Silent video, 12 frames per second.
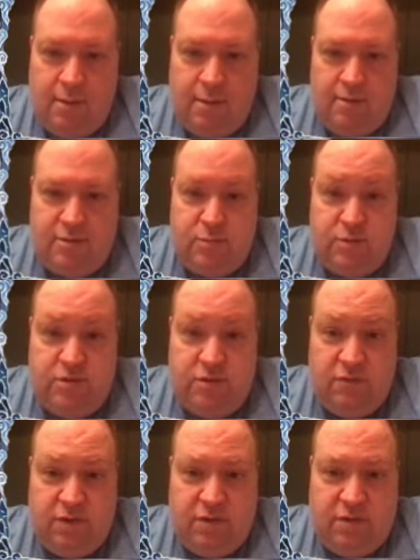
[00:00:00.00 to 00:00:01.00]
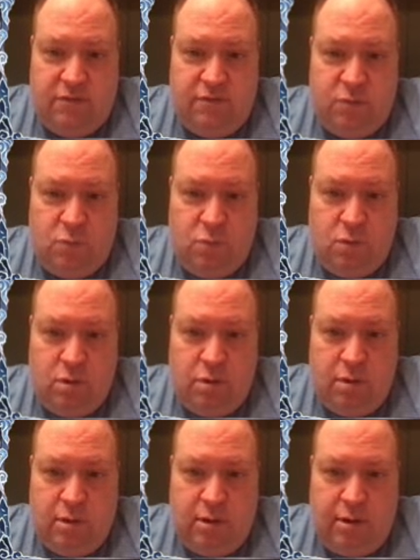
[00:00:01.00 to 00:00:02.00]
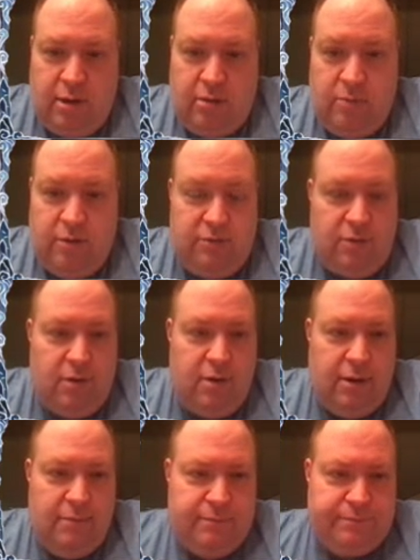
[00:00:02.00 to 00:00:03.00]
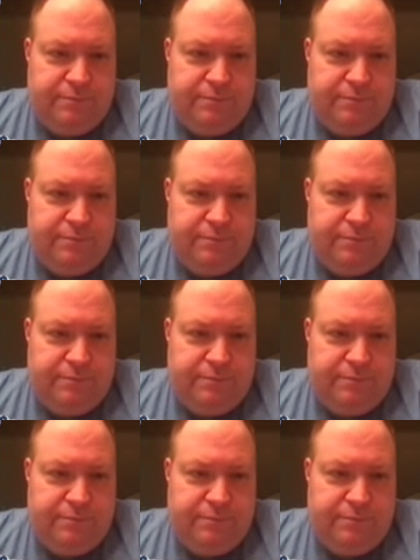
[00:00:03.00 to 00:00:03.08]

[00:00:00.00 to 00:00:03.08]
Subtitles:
specifically for Elemental Guardian.